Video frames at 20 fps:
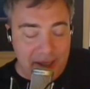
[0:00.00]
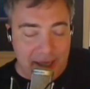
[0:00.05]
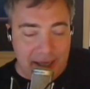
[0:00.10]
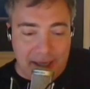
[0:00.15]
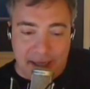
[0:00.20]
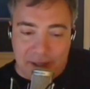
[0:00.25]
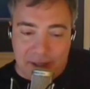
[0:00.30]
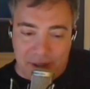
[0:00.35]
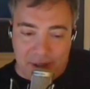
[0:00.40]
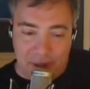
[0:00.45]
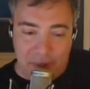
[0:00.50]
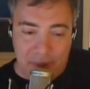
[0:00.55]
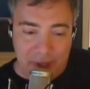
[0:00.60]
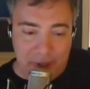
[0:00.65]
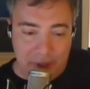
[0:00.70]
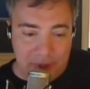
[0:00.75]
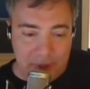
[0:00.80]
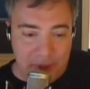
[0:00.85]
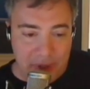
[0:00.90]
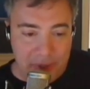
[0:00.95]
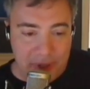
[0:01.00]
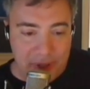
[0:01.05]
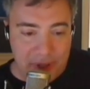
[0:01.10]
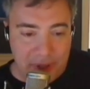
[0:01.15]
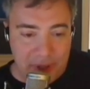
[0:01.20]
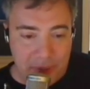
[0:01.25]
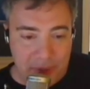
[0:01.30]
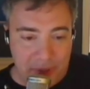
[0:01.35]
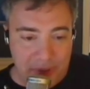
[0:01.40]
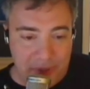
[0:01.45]
I guess Windows Mobile
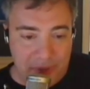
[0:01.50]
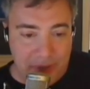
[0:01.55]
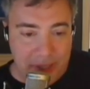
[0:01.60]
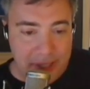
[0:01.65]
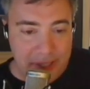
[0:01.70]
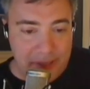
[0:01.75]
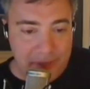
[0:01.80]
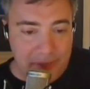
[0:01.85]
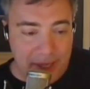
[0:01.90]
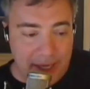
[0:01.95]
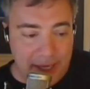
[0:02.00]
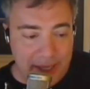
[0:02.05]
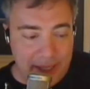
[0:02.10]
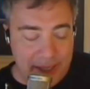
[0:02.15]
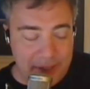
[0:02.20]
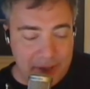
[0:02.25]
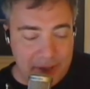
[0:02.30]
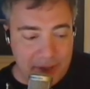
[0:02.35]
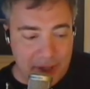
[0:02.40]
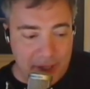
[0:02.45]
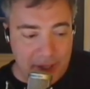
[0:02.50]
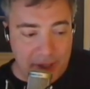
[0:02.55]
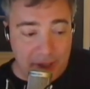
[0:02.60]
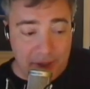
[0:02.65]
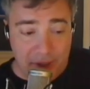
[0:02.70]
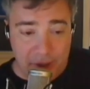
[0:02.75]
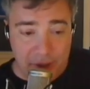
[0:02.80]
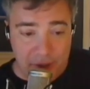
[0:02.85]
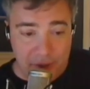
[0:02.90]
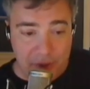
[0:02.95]
6.5 has uh,
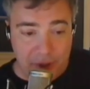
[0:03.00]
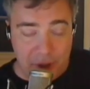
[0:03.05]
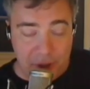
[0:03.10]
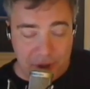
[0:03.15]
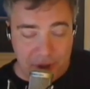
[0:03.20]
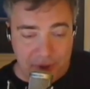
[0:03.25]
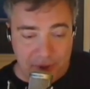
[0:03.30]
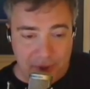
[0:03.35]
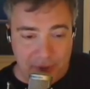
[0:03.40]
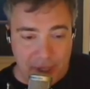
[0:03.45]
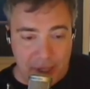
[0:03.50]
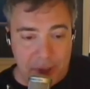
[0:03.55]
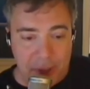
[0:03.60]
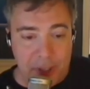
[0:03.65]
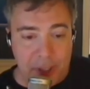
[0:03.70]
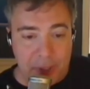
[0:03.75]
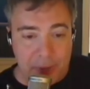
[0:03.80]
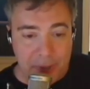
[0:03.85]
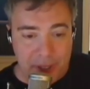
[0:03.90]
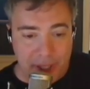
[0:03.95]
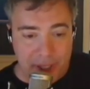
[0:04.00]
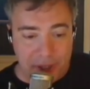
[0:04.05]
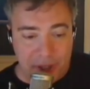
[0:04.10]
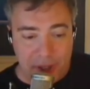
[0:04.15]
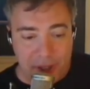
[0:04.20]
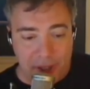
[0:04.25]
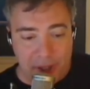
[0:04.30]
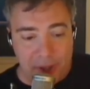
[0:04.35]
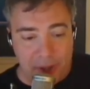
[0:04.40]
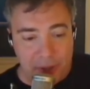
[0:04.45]
the new version of Outlook, which
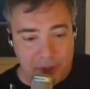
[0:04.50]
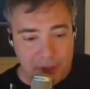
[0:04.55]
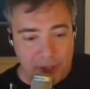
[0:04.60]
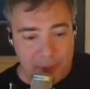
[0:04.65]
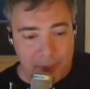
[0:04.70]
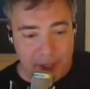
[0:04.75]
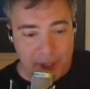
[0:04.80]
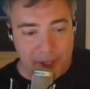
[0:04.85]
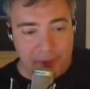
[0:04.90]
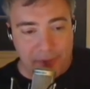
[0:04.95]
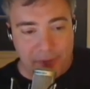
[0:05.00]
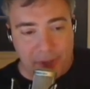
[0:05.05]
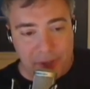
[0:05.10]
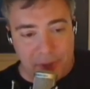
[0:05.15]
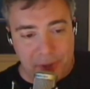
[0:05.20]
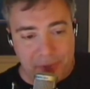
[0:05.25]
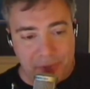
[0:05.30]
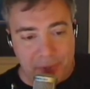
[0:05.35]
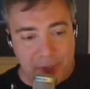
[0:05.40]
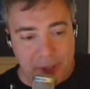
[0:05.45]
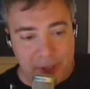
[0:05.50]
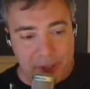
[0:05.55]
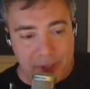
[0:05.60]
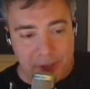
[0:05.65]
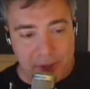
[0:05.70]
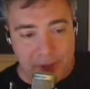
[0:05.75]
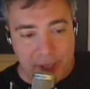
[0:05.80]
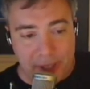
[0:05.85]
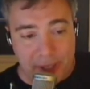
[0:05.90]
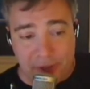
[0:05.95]
actually includes some of the features from
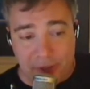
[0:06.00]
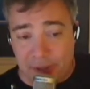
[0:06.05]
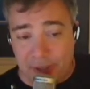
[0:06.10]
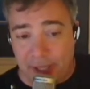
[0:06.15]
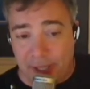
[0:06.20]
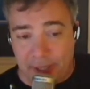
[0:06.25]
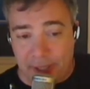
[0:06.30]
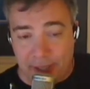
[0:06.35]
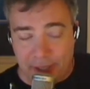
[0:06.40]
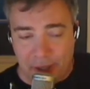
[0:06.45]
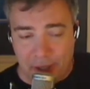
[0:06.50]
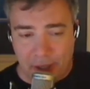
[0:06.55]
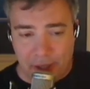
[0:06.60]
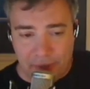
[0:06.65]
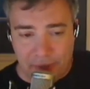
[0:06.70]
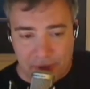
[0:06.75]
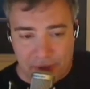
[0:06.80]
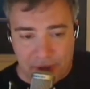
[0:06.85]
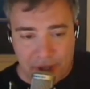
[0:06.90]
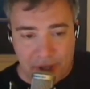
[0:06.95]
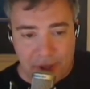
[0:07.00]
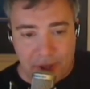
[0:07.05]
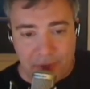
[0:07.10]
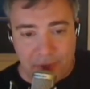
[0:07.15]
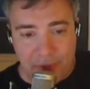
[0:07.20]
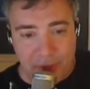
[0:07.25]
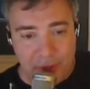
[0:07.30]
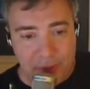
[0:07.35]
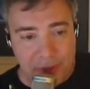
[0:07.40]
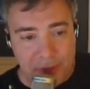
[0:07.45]
Outlook 2010, like
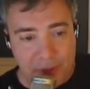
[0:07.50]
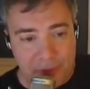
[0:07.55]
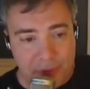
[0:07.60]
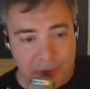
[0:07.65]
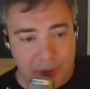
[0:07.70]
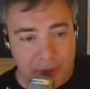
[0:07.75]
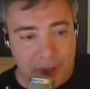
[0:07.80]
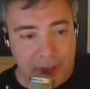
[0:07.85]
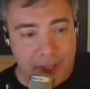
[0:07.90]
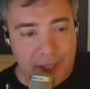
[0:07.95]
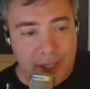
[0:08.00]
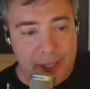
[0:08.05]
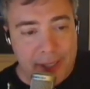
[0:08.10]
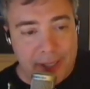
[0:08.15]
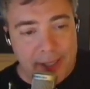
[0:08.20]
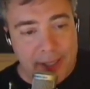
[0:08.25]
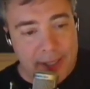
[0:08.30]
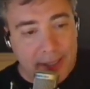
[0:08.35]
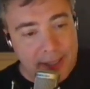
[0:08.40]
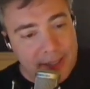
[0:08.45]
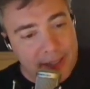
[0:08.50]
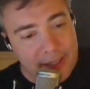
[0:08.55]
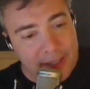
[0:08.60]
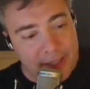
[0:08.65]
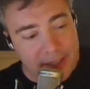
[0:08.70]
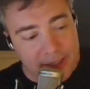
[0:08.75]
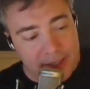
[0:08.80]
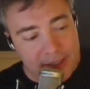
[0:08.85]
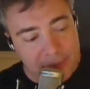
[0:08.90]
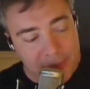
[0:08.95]
conversation view and so forth. Hmm.
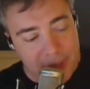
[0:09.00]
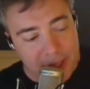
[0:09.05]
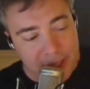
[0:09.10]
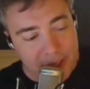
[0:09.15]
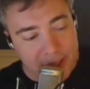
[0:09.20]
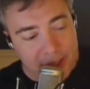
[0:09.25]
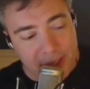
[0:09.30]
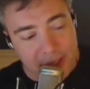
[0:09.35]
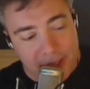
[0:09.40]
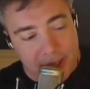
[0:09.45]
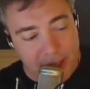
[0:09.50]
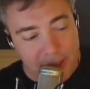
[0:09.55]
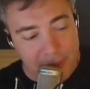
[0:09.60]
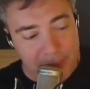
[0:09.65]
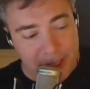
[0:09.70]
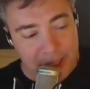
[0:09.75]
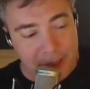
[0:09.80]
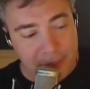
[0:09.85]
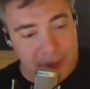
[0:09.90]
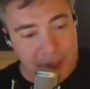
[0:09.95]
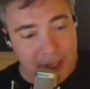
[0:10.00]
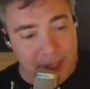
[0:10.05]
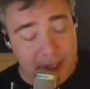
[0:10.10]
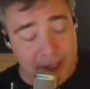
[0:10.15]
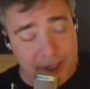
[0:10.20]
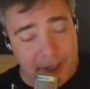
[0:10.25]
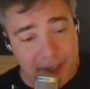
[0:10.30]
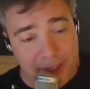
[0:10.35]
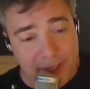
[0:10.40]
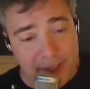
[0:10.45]
Um, a, a, coming update,
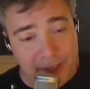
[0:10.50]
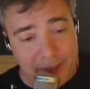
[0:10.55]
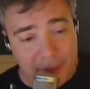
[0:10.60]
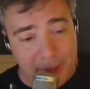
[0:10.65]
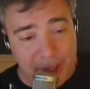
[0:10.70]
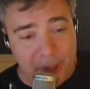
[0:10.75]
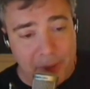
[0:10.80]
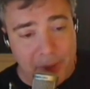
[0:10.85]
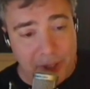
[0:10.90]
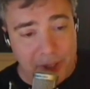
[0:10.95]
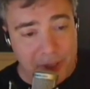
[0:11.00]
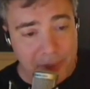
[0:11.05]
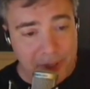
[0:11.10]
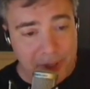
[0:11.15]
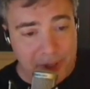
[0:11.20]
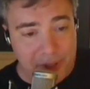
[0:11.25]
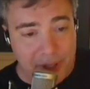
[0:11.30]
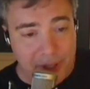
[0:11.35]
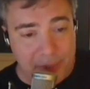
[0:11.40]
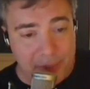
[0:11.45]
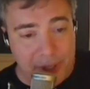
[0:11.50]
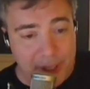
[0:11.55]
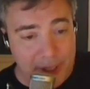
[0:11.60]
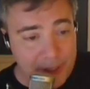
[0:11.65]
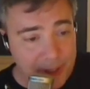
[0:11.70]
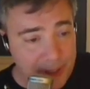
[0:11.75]
and and the big question with this update